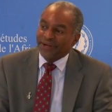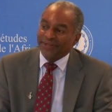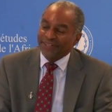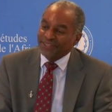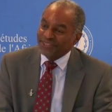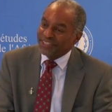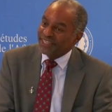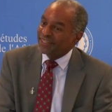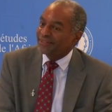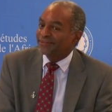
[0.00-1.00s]
on a good
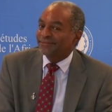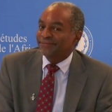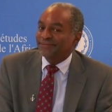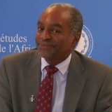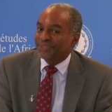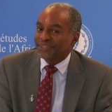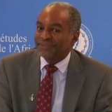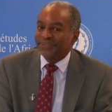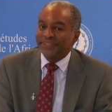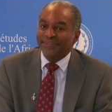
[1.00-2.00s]
day, We,
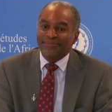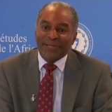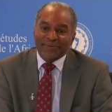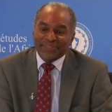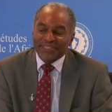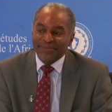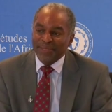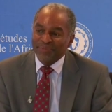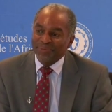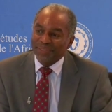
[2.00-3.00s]
we, I would say
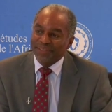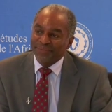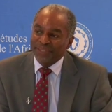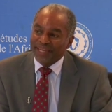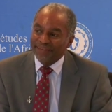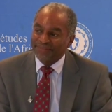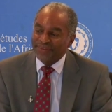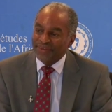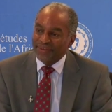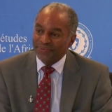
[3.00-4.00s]
maybe we, we, have,
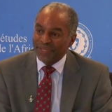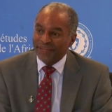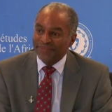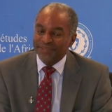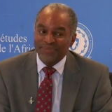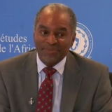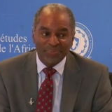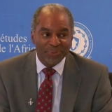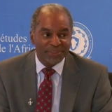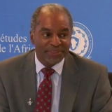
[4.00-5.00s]
we have some
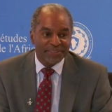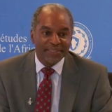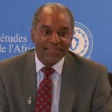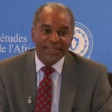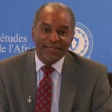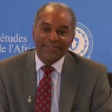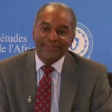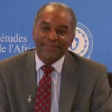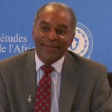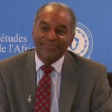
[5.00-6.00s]
support.
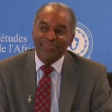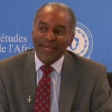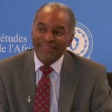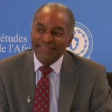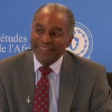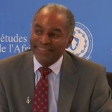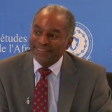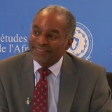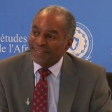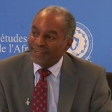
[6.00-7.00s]
On, on bad
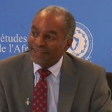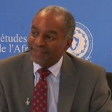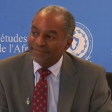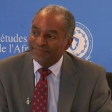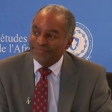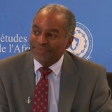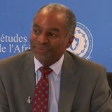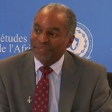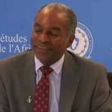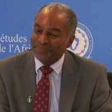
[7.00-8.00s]
days, um, we,
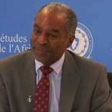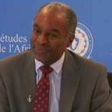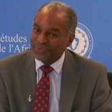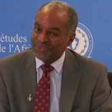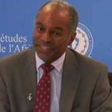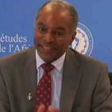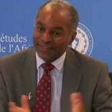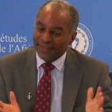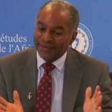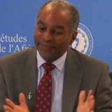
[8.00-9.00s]
we have people who say